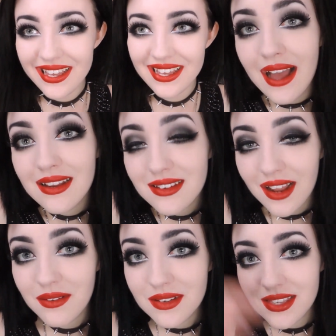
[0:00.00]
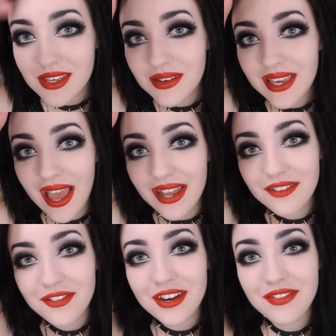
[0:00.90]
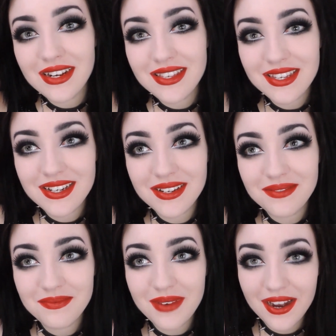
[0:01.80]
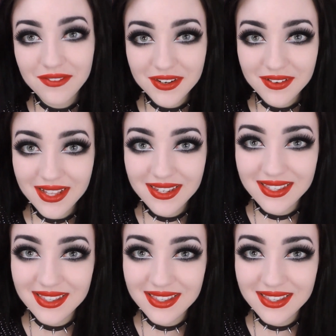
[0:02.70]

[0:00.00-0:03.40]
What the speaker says: and I will see you again very soon. Bye everyone.